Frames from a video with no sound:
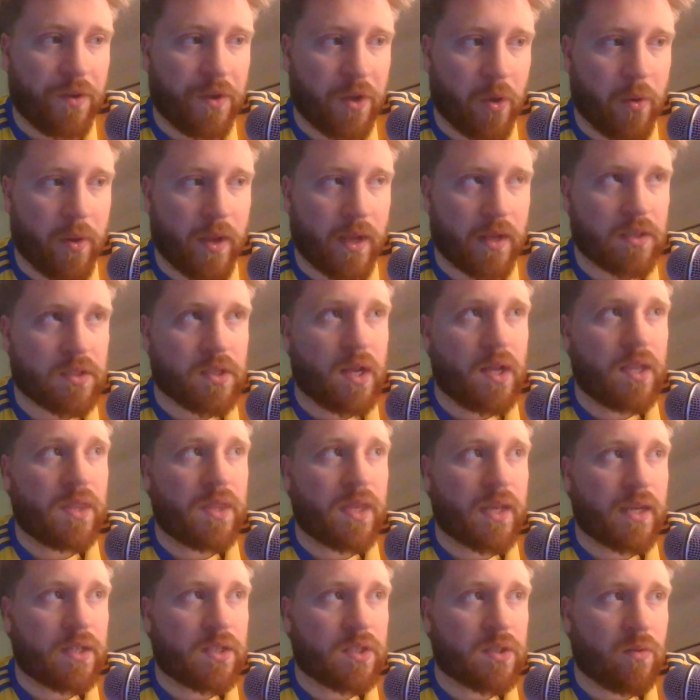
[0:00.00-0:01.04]
doing certain
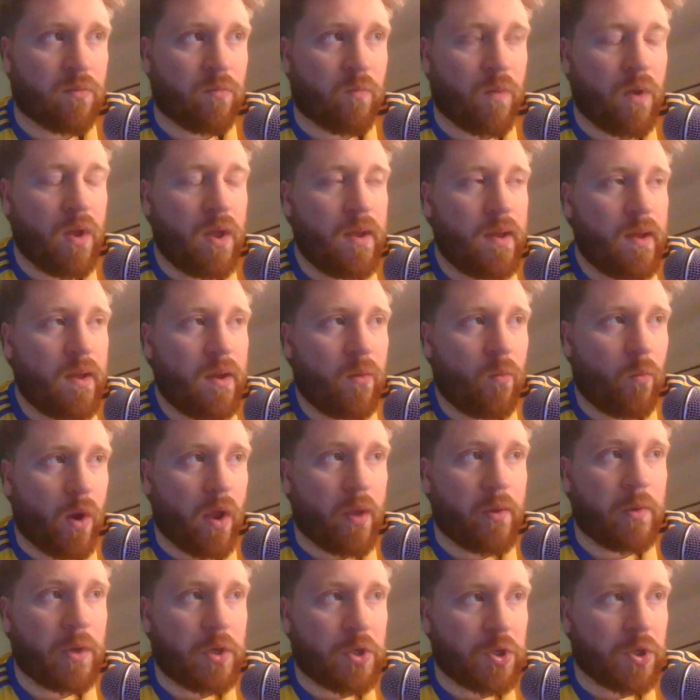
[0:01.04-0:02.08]
things the way
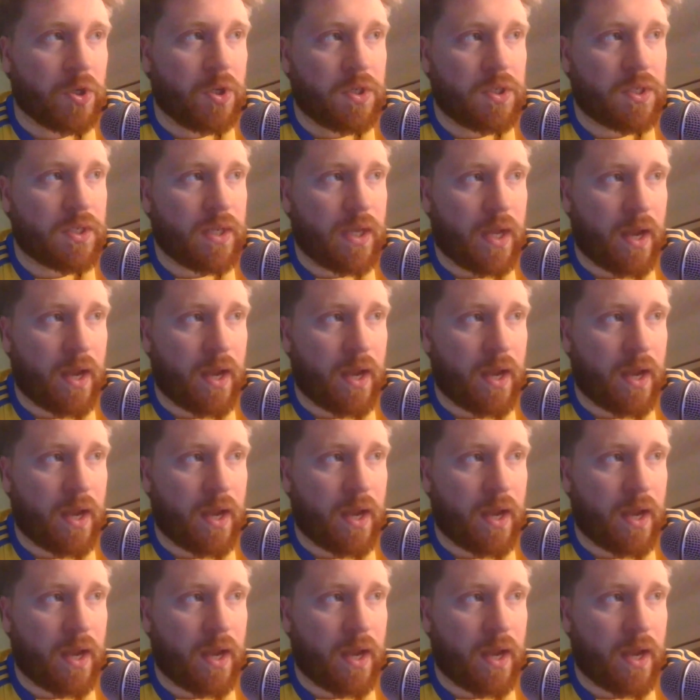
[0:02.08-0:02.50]
we should.